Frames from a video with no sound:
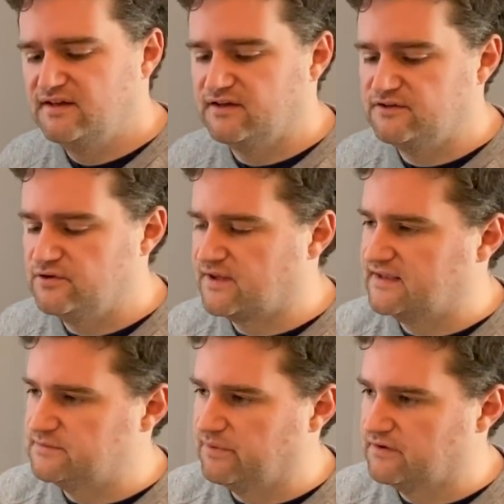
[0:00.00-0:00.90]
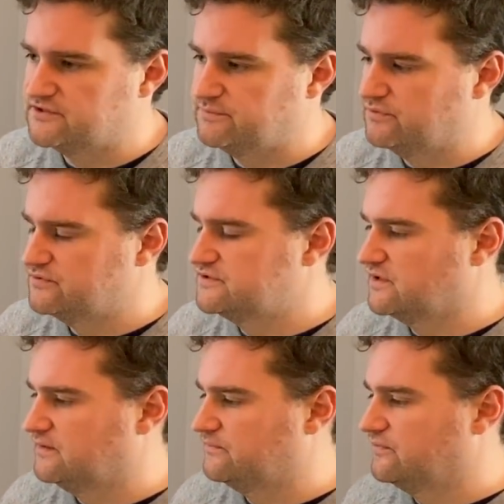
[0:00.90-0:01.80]
at UK Departure Boards
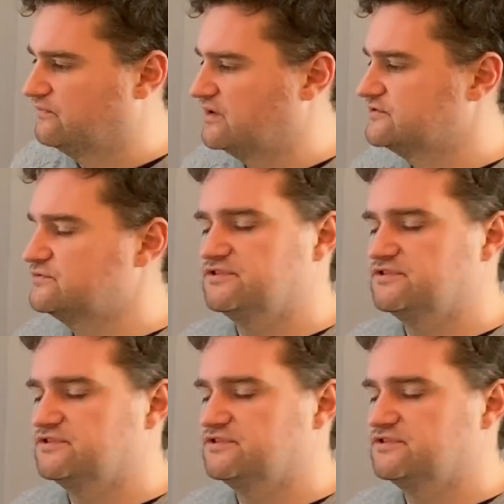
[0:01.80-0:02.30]
from Russell,